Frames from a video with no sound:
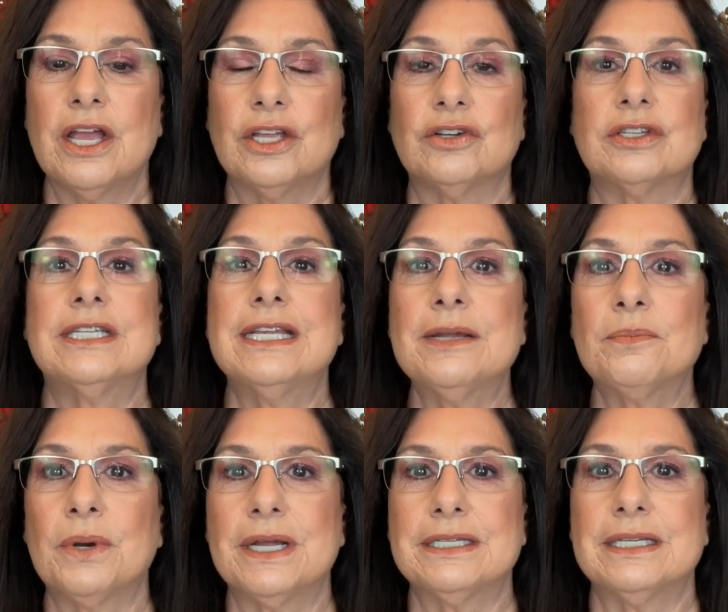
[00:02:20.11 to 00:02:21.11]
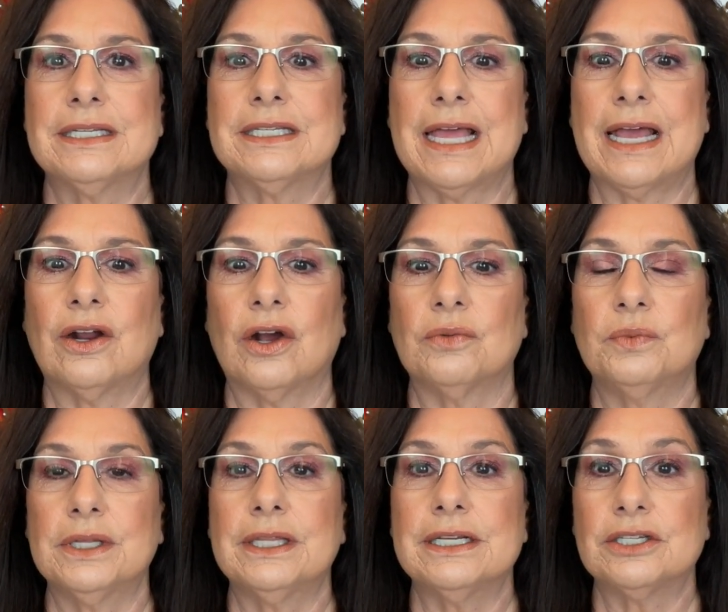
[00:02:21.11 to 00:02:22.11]
you're seeing prices that are
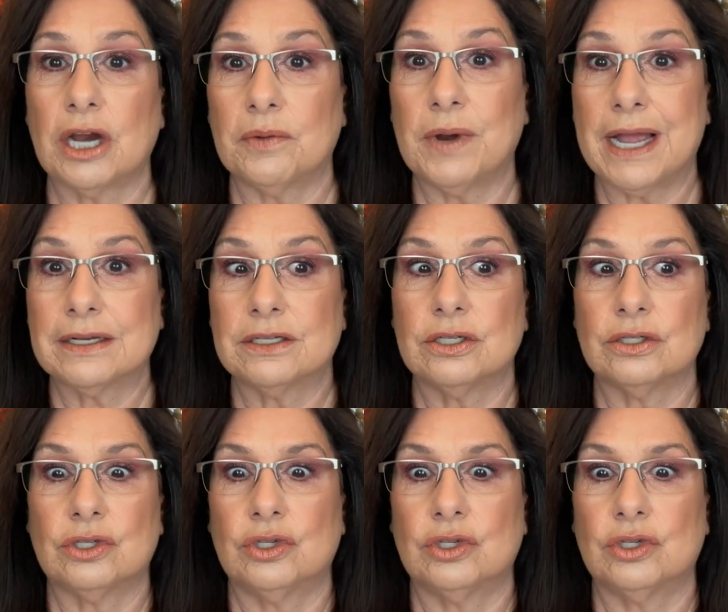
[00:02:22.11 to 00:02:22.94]
really direct